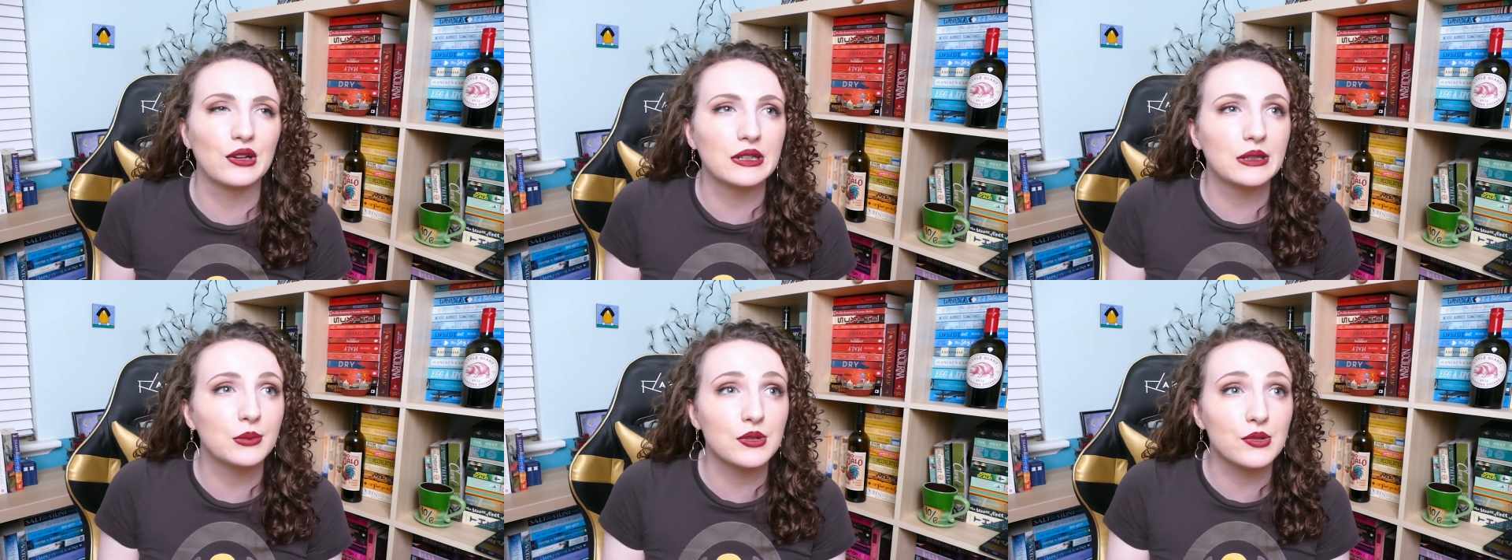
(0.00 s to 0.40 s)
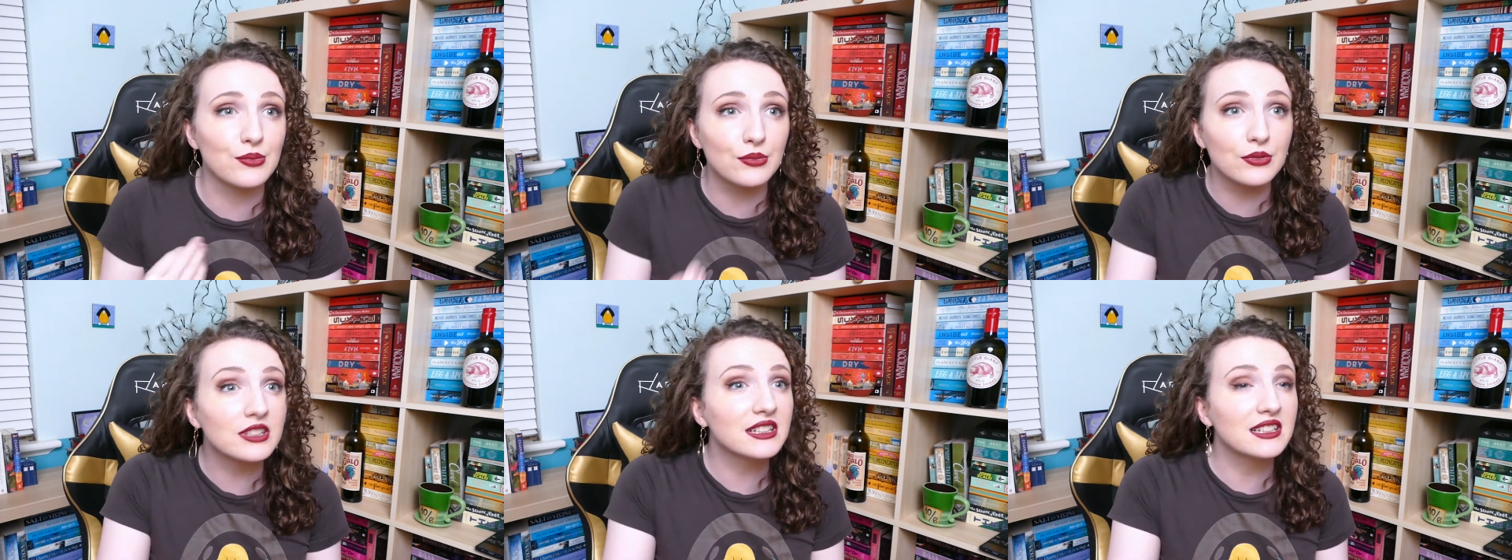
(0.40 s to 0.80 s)
it was
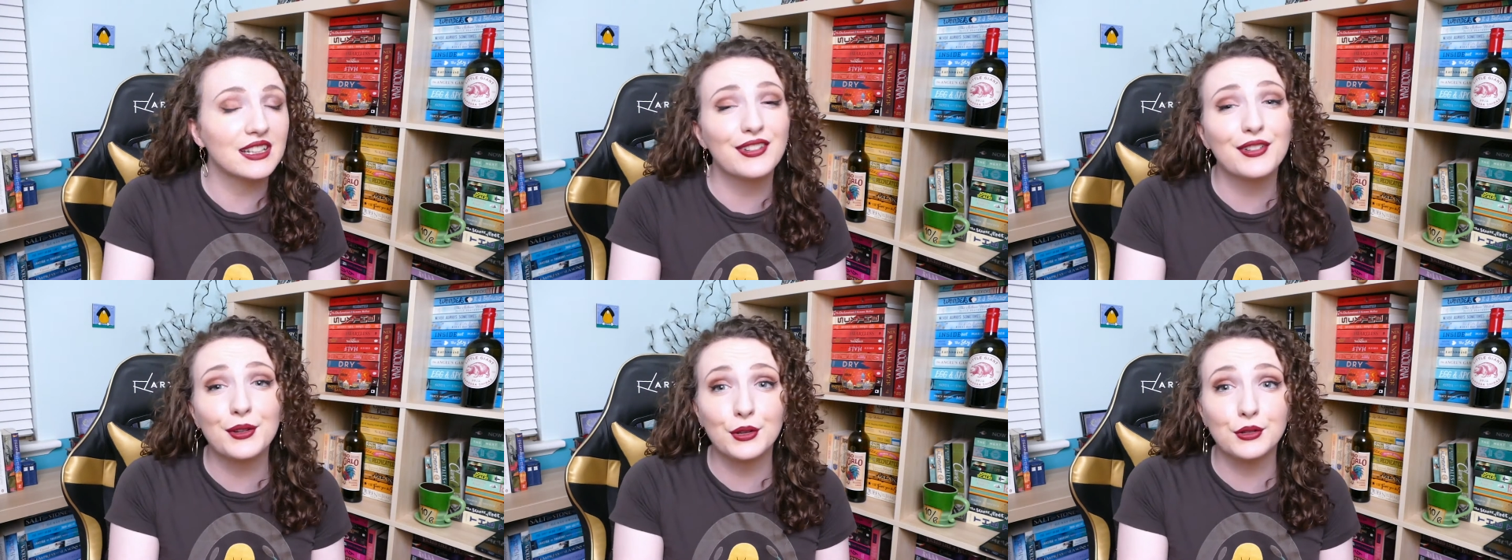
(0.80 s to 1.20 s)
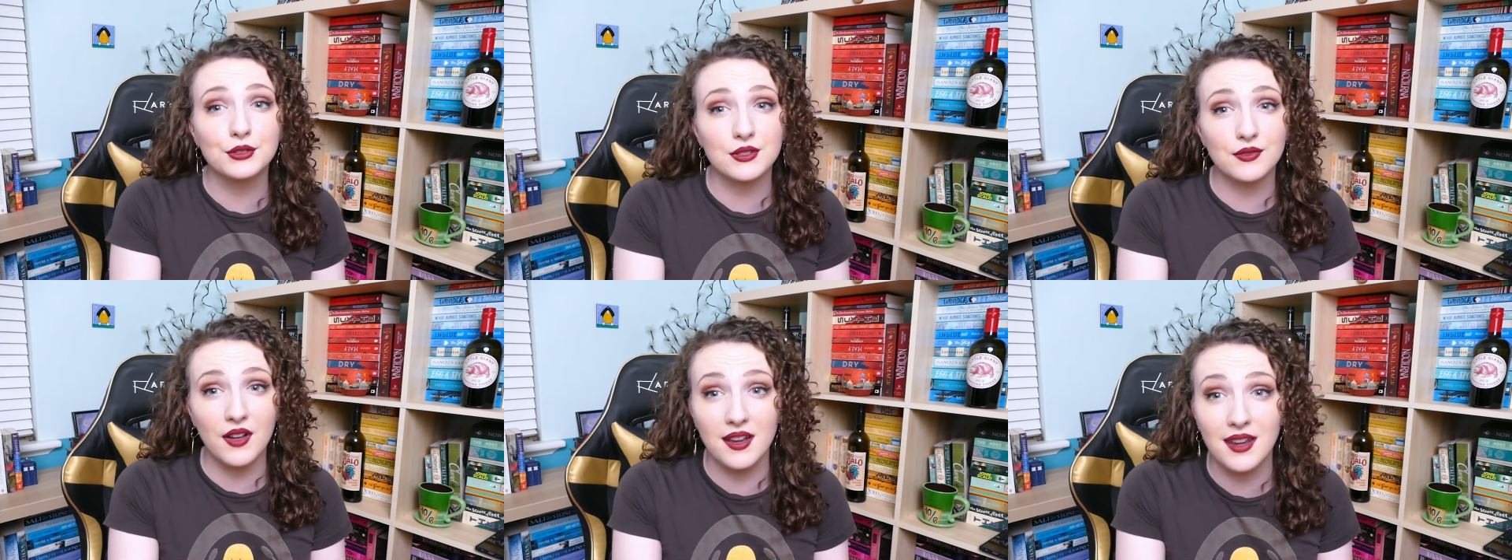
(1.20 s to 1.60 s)
really difficult to
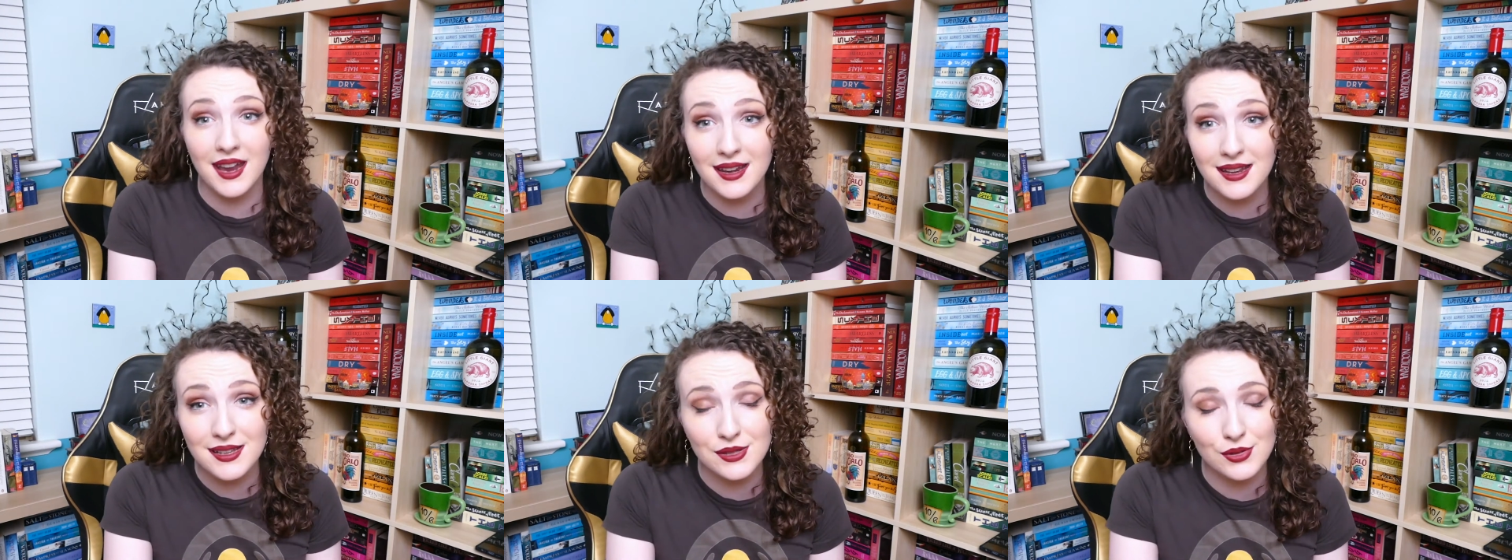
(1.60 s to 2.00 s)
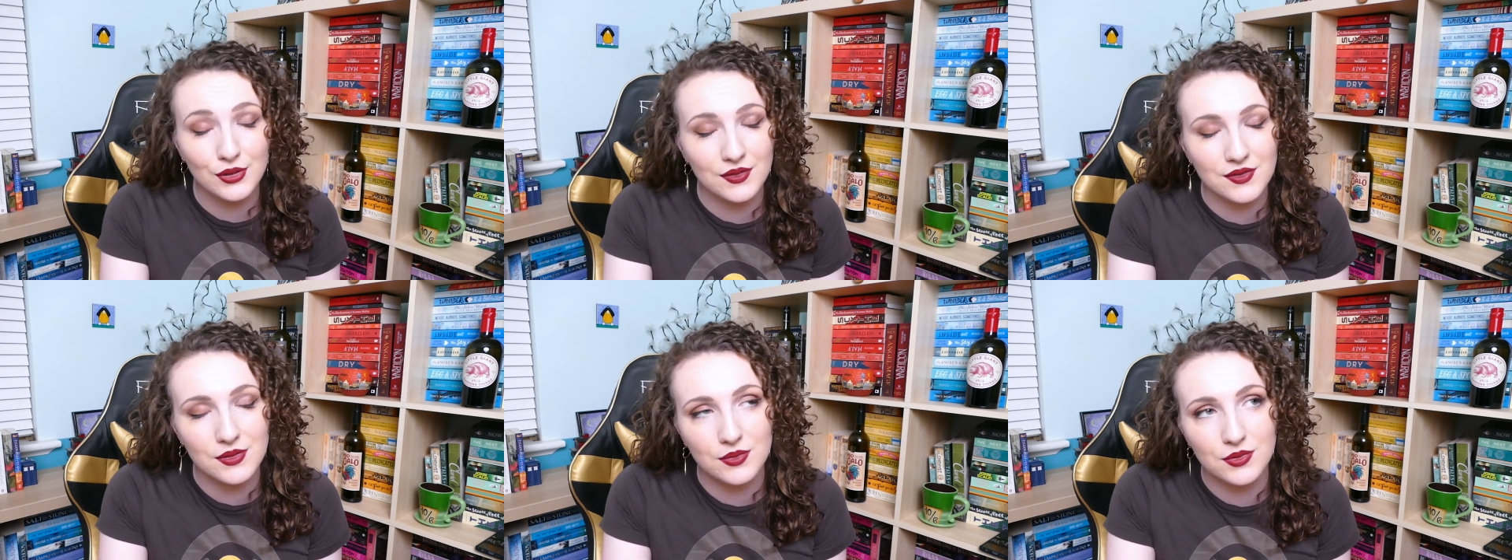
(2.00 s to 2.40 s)
find any sort of
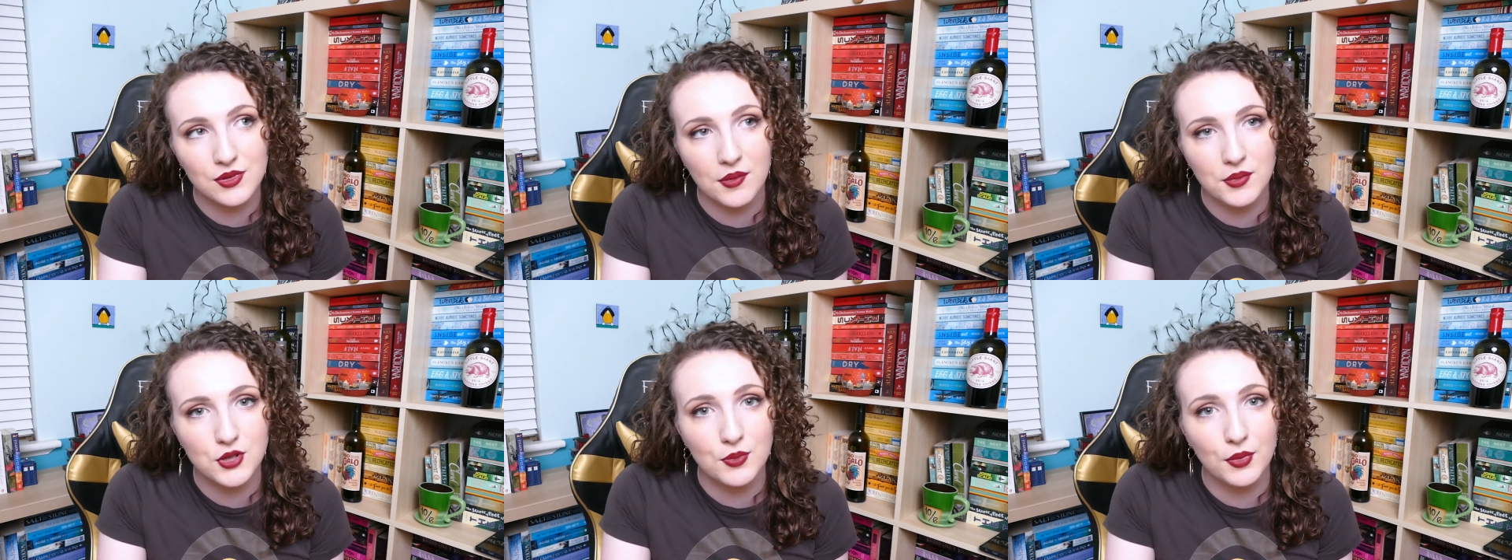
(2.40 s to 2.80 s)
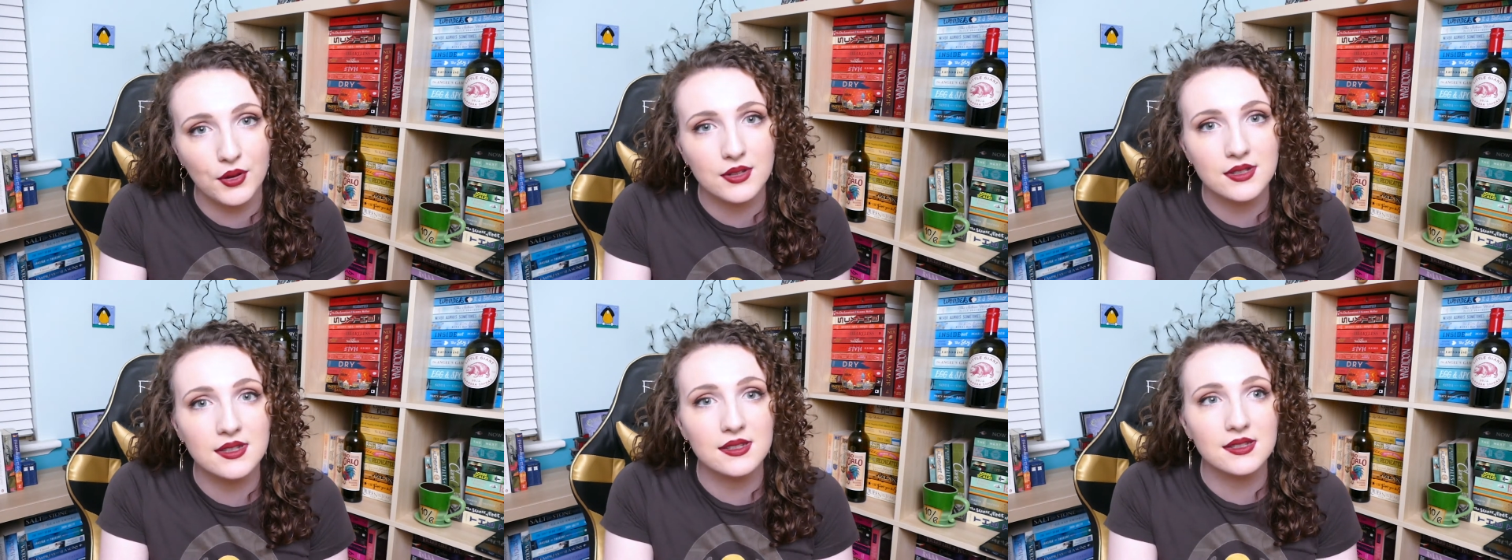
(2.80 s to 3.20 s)
subscription
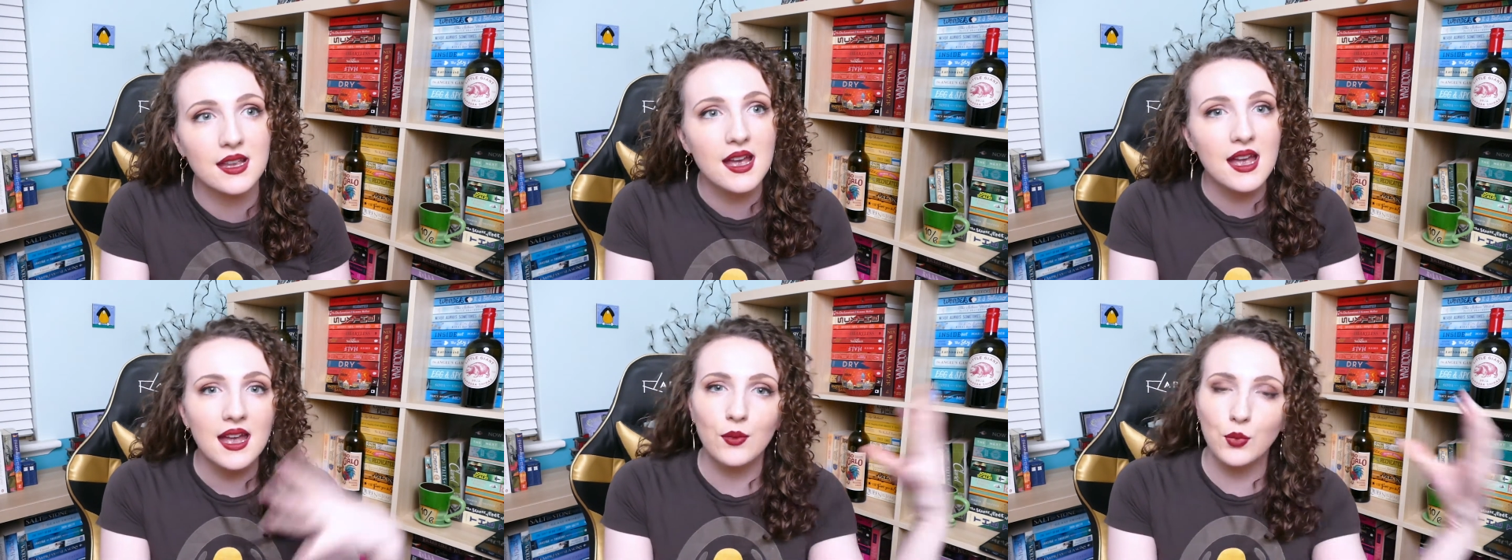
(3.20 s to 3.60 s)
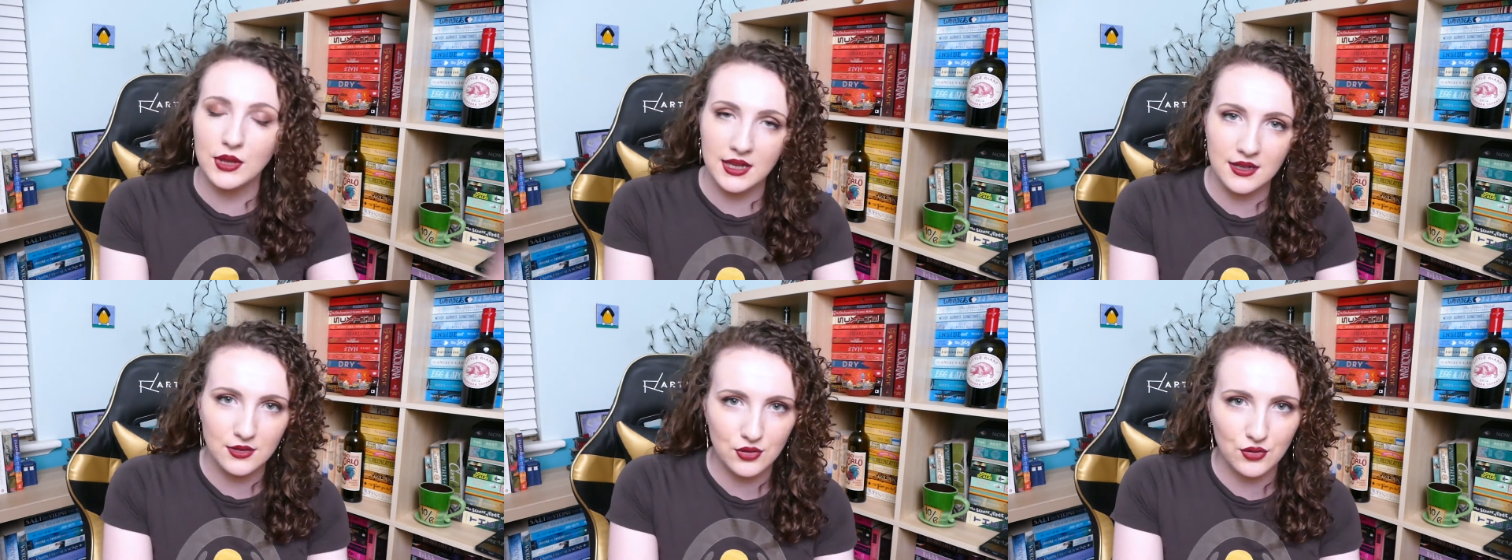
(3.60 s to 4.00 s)
boxes within
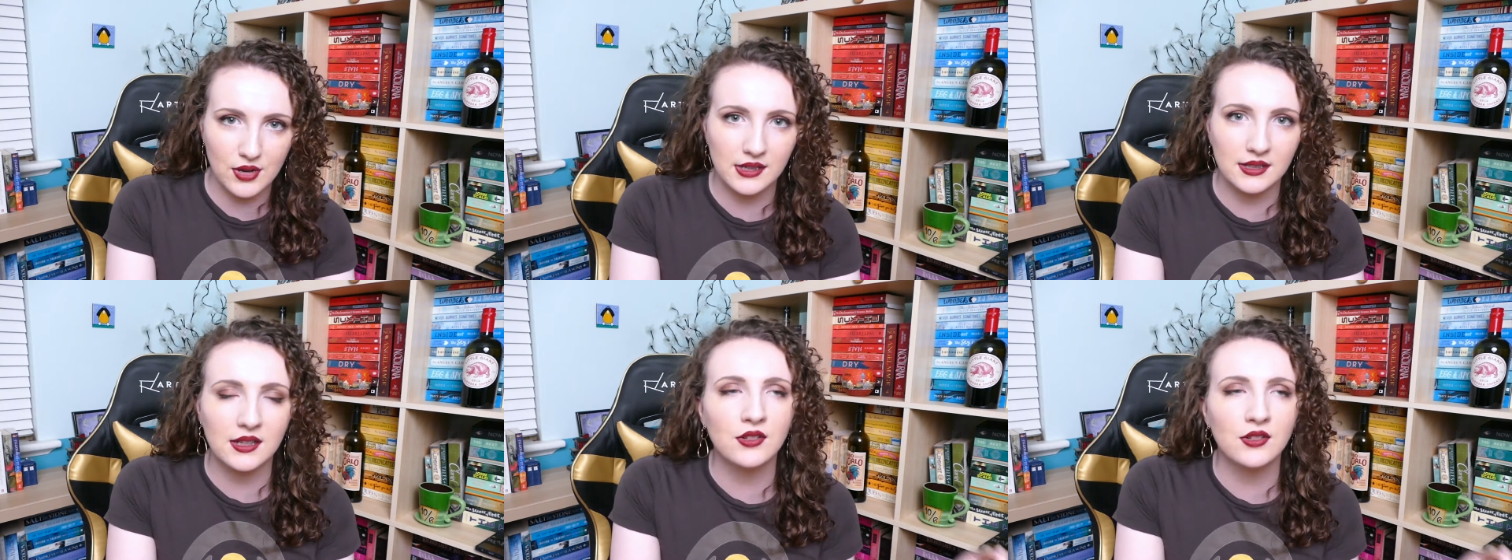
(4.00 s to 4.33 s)
Australia.